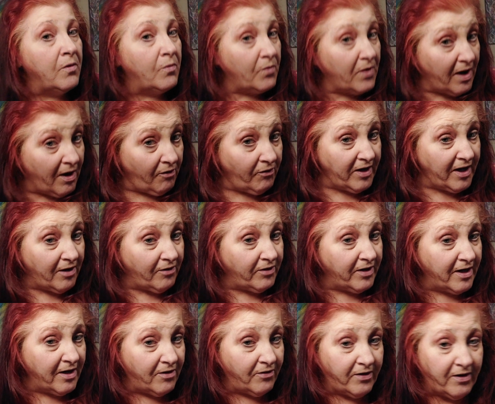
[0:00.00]
Well, howdy,
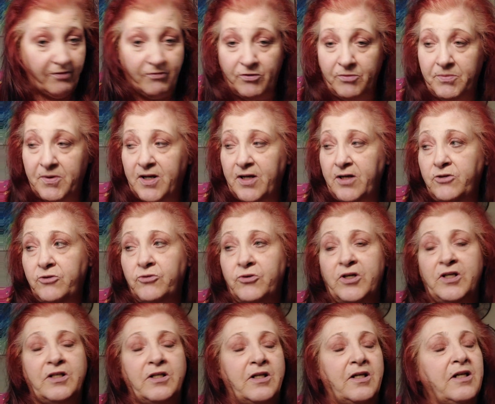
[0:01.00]
howdy, howdy, everybody.
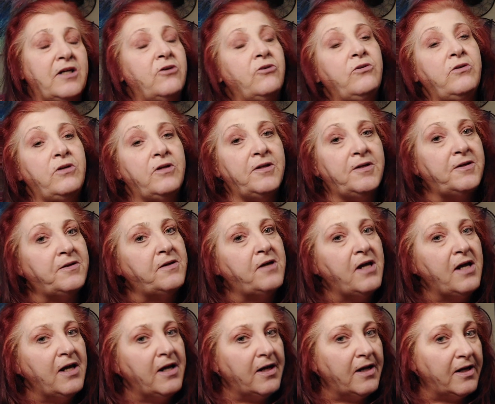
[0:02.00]
Teresa here. it
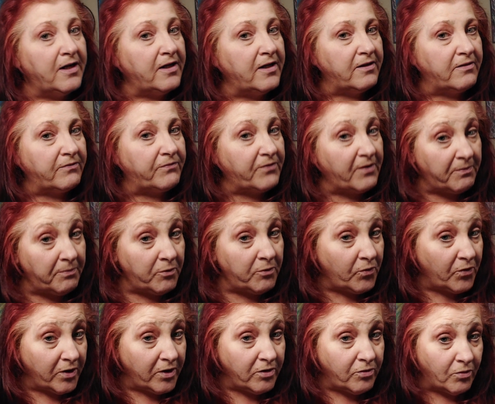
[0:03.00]
is
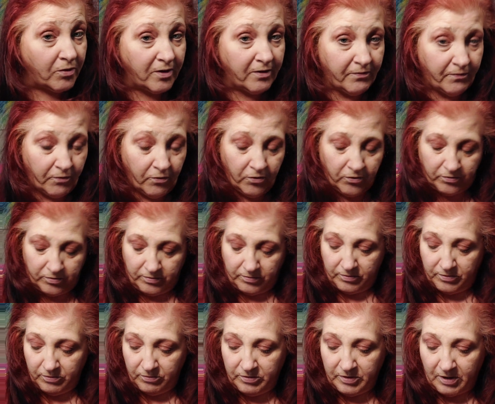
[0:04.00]
February 24th,
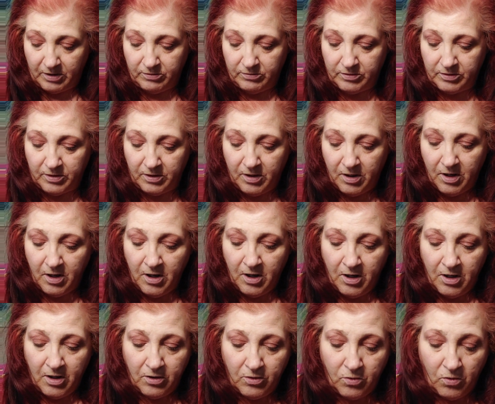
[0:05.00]

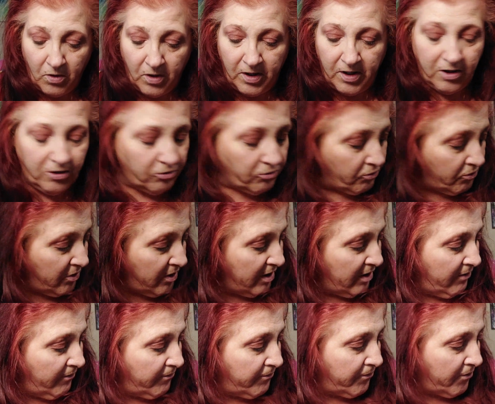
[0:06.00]

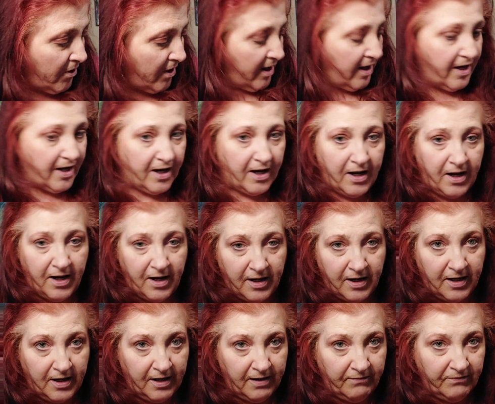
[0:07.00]
2023, Friday
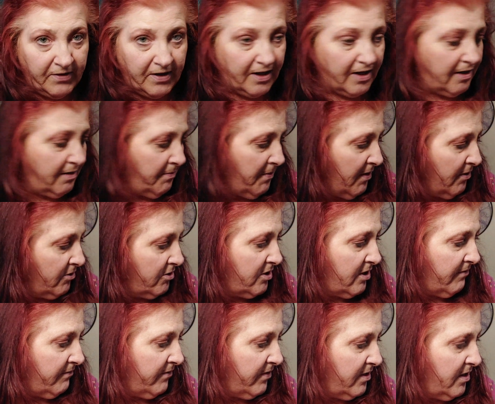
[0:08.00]
evening at about
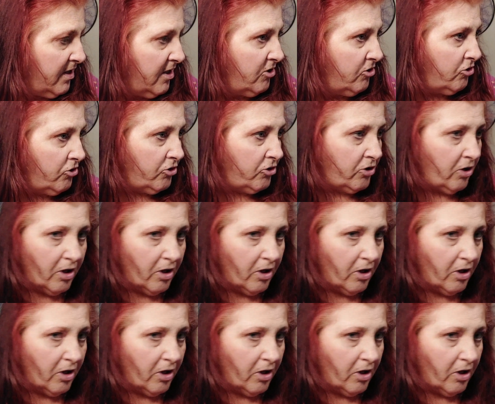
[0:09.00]
7-ish.